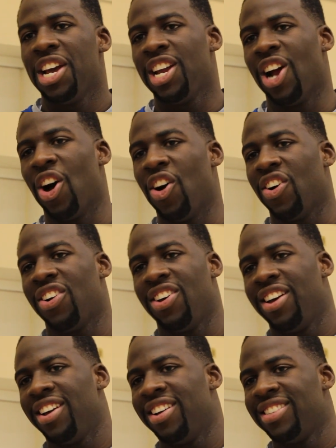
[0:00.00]
You
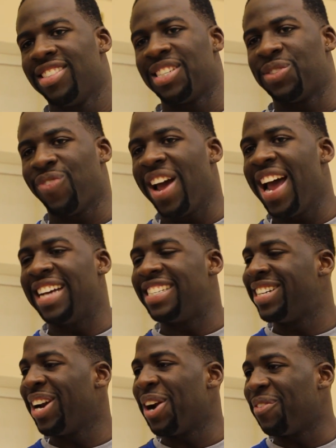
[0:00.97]
know, just
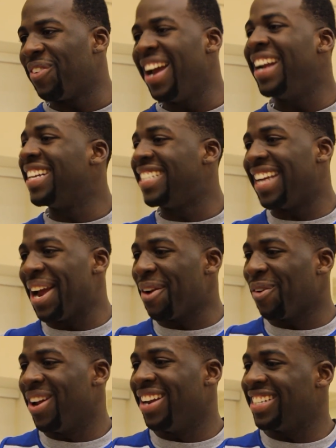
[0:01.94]
fans cheering for
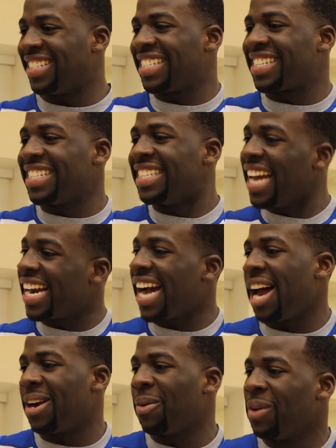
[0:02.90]
anything really, just because they
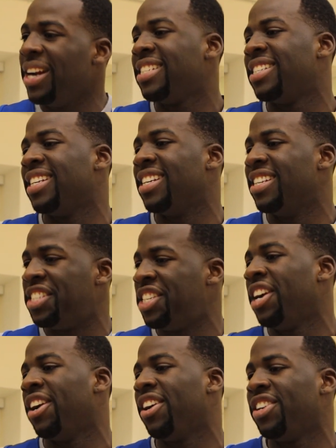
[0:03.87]
got a reason to
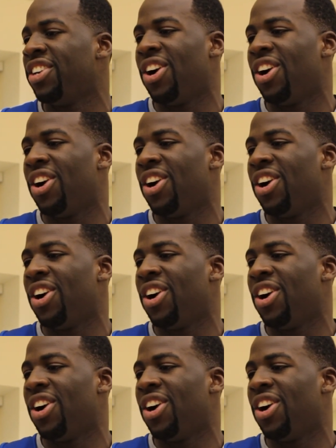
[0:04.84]
cheer. You